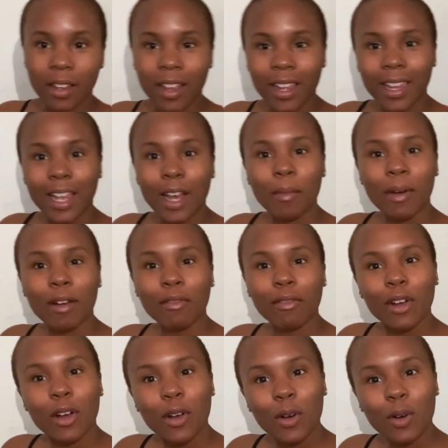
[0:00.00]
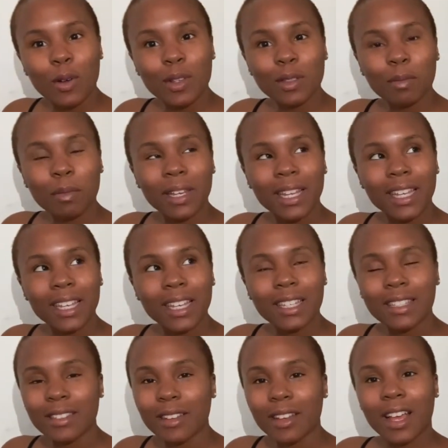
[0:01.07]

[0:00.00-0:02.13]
and now my rolls, please.